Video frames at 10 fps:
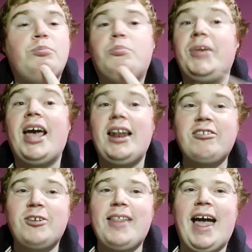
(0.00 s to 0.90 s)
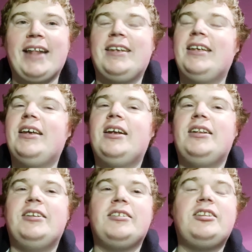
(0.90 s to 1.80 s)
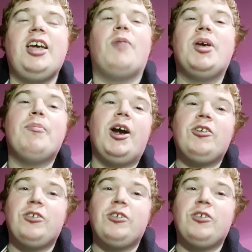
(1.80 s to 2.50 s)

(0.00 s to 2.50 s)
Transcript: Yeah, let's do that. Just tell me an embarrassing